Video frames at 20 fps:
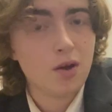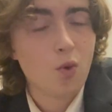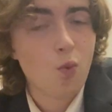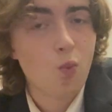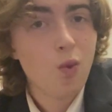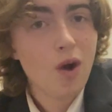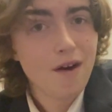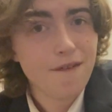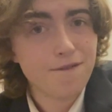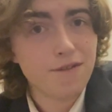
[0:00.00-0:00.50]

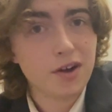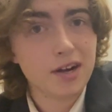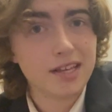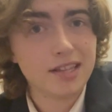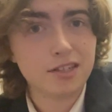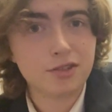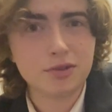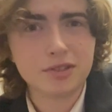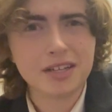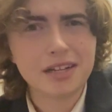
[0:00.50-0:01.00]
While funny,
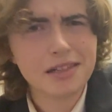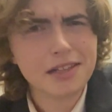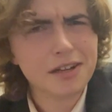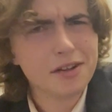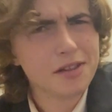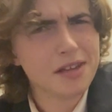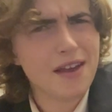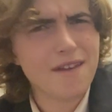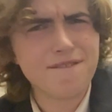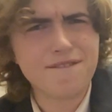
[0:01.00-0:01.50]
this was
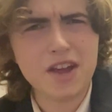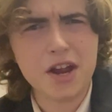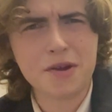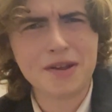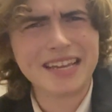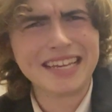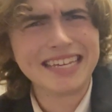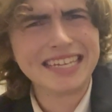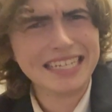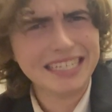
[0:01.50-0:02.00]
clearly a
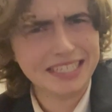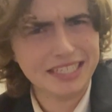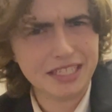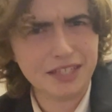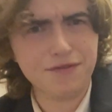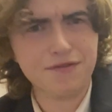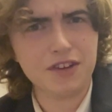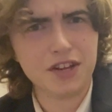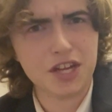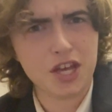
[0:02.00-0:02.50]
very easy
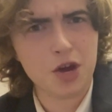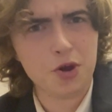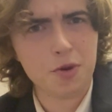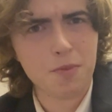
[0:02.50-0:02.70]
video to